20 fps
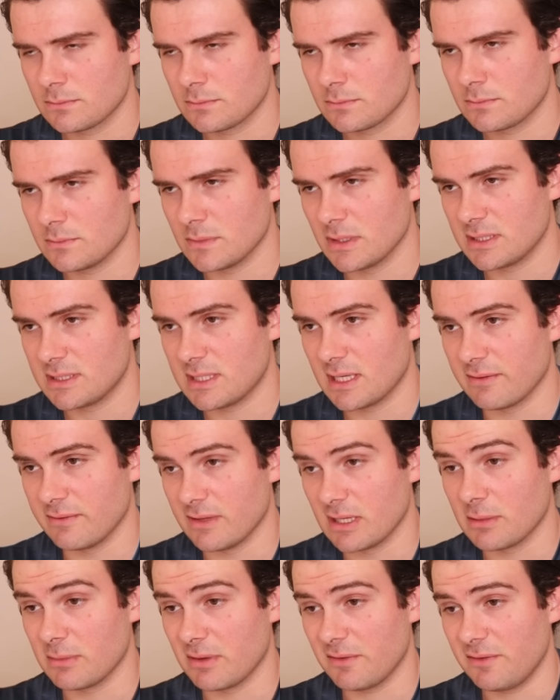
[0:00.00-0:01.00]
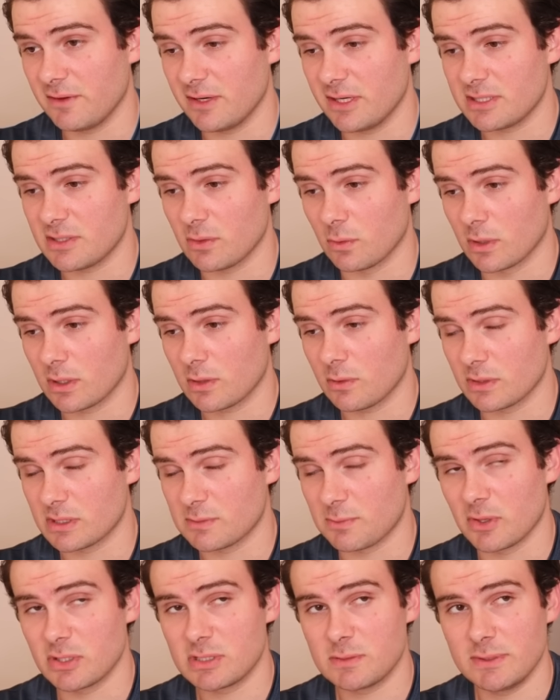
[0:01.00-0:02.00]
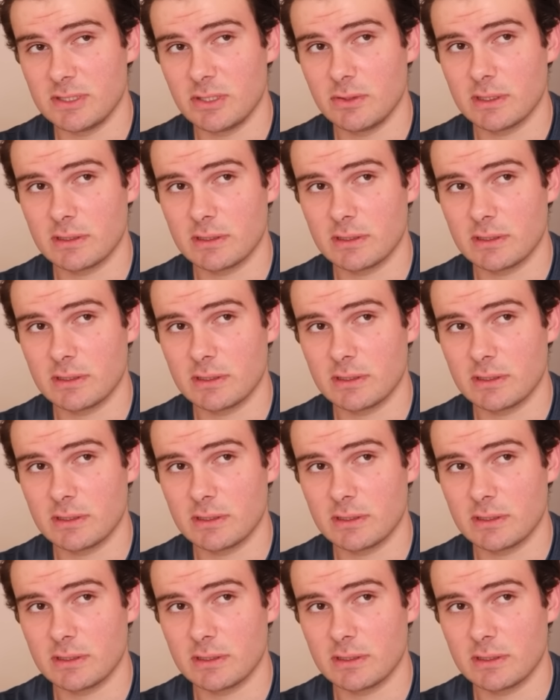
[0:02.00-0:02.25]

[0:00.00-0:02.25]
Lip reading: Instead of letting me finish the work we're supposed to be doing?